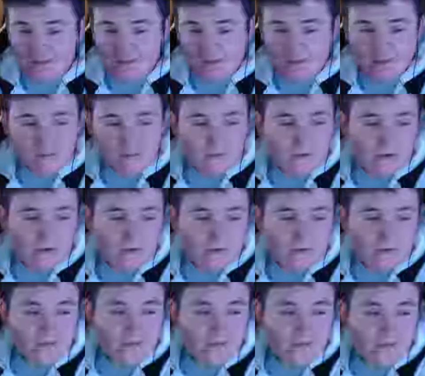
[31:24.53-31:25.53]
Wait,
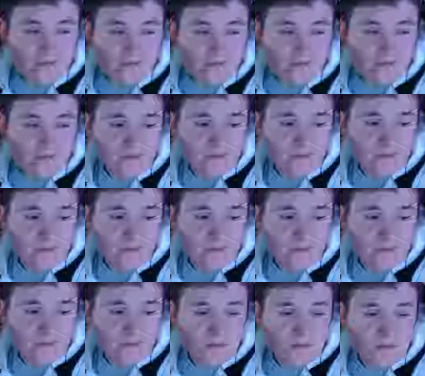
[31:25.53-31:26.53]
where's...
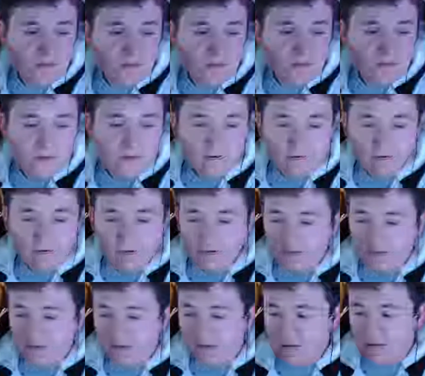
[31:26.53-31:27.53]
There it
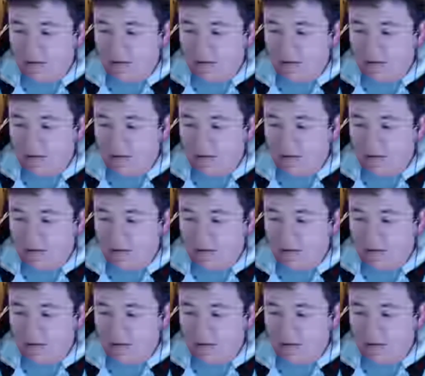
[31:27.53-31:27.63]
is.